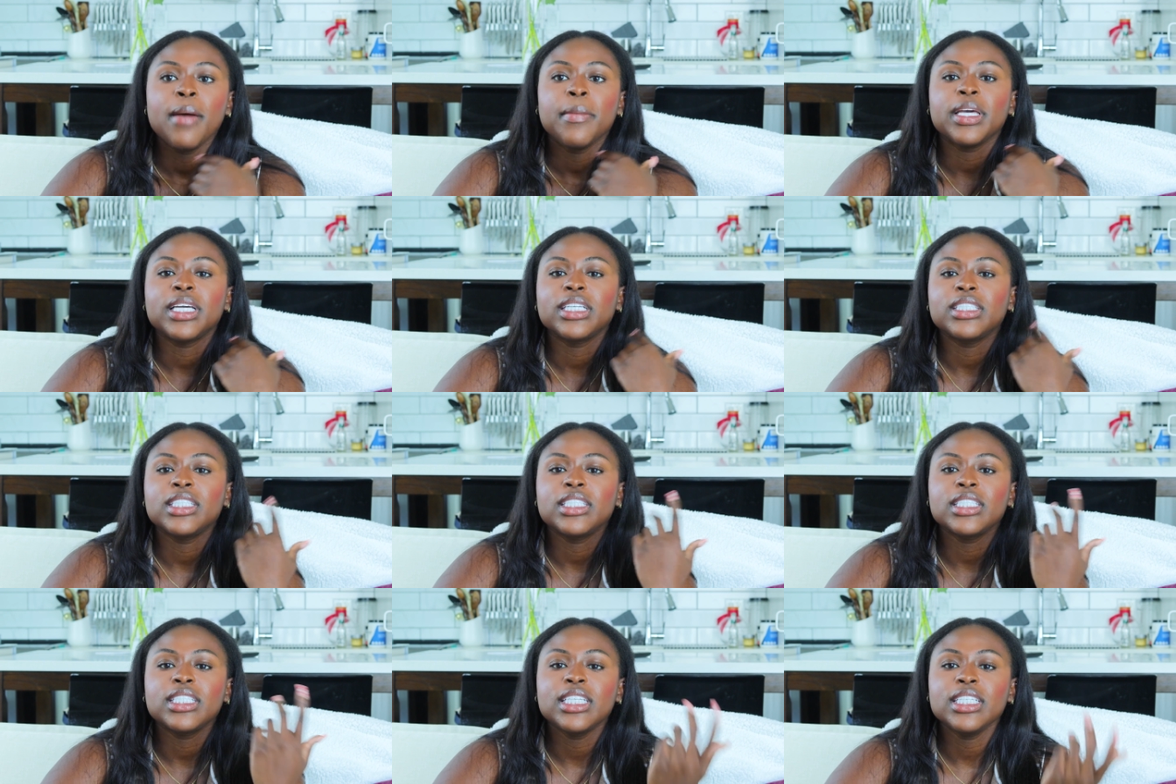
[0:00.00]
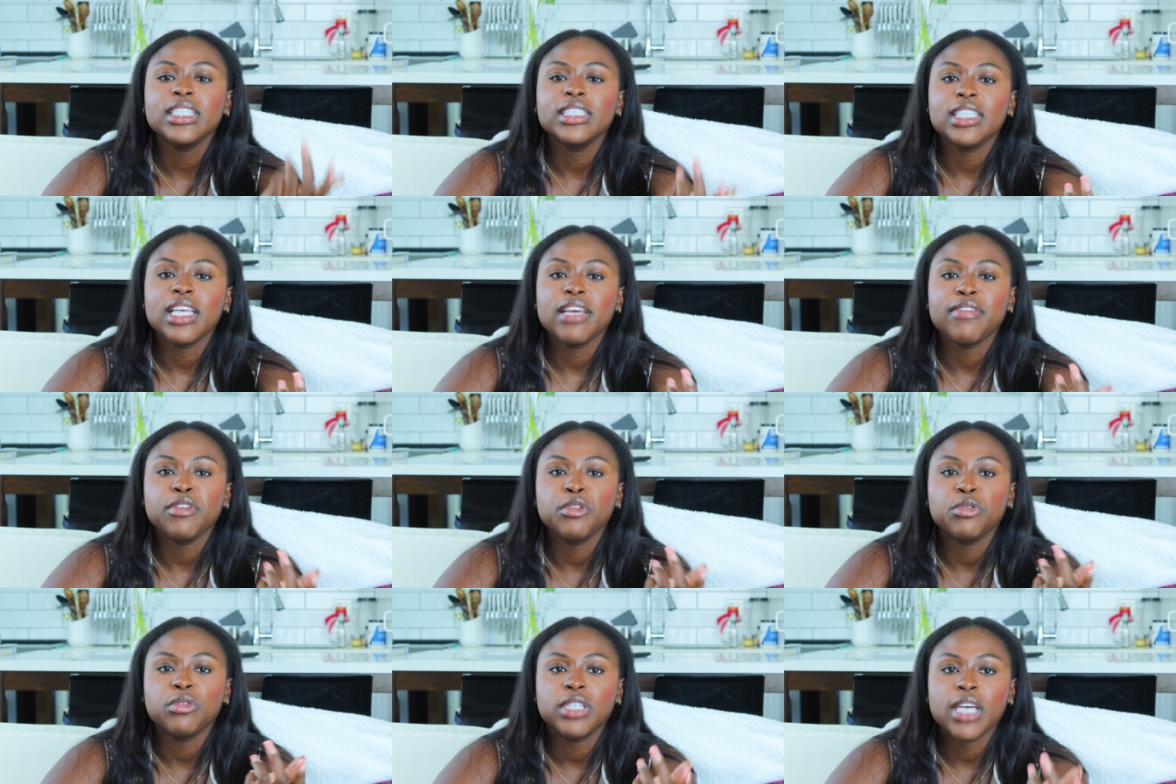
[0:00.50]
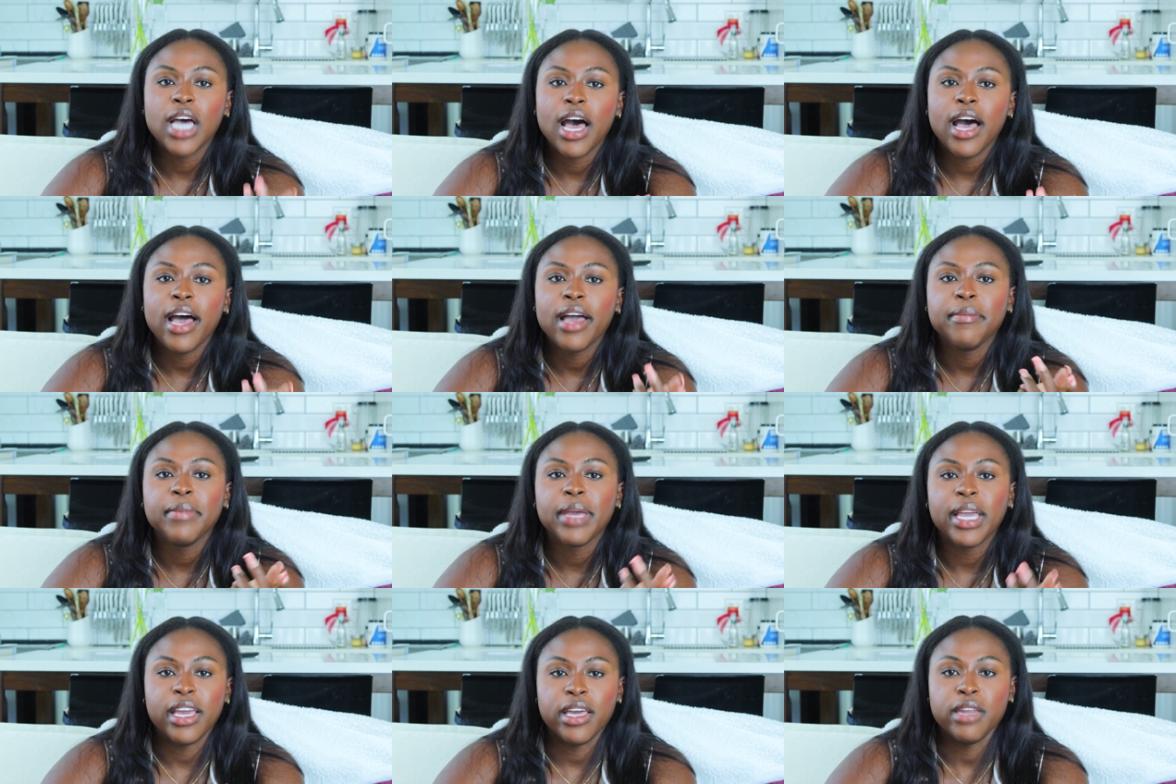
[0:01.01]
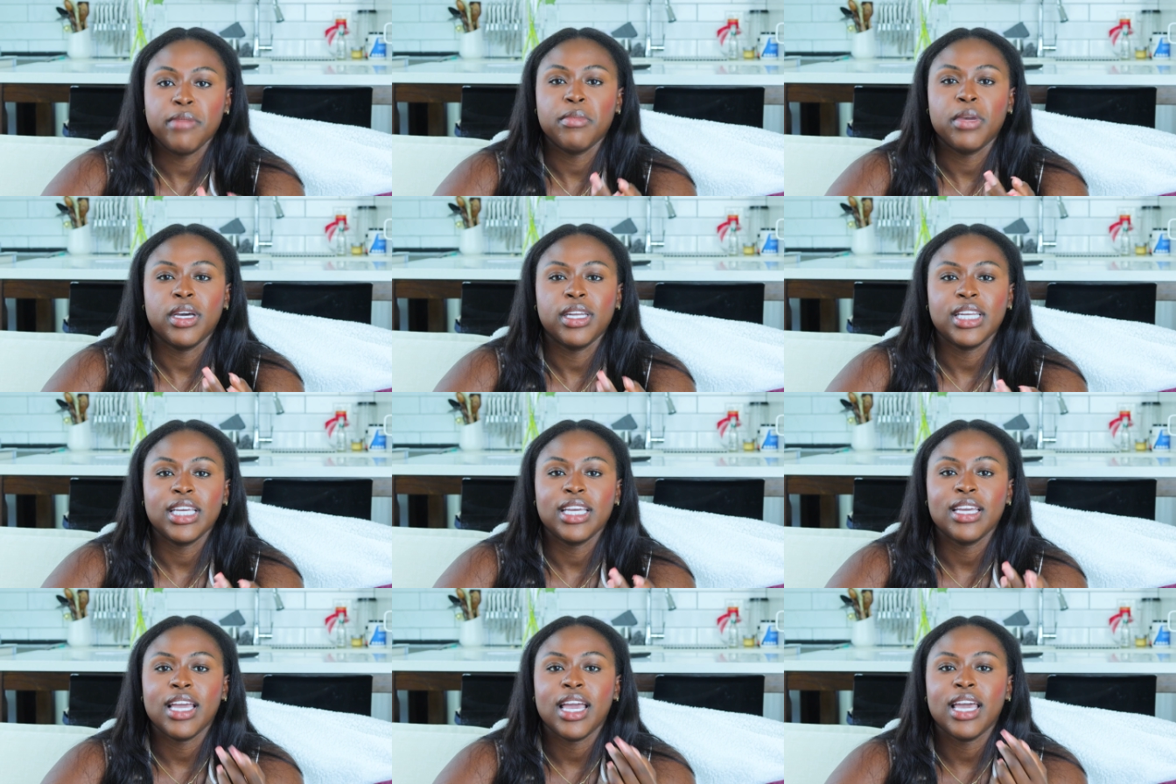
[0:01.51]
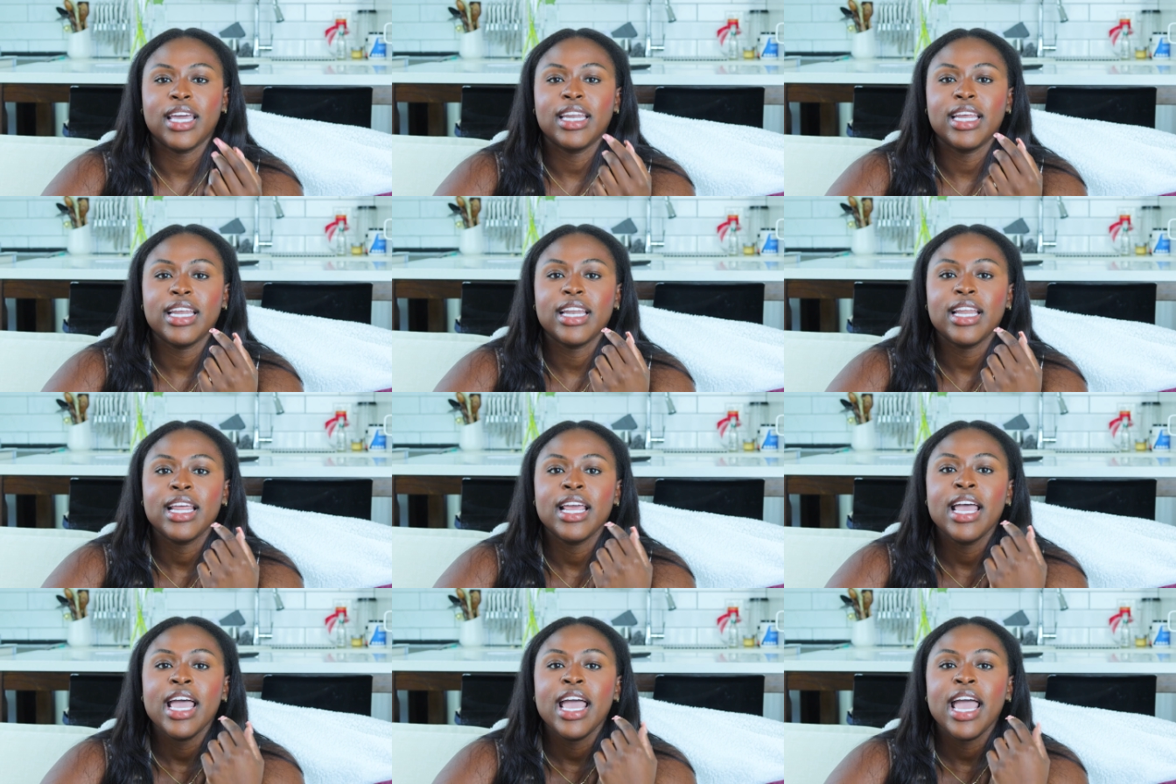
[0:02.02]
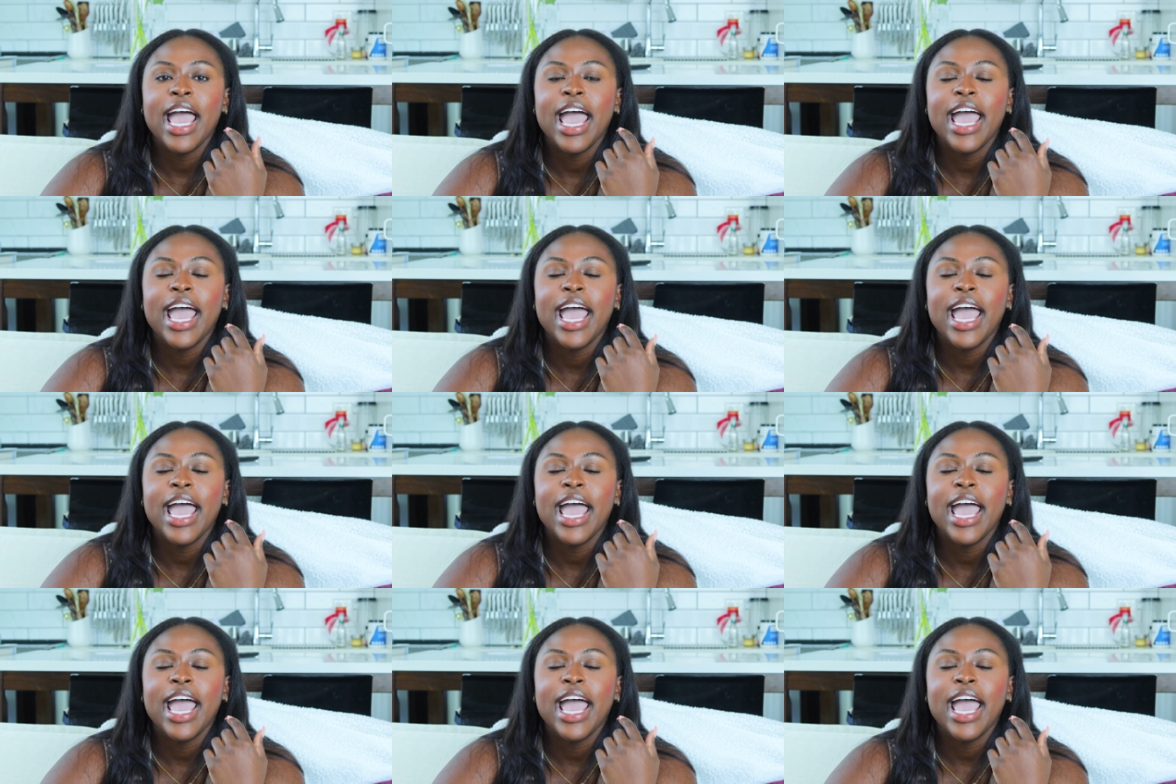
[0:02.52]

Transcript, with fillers: because it's going to save you time and money in it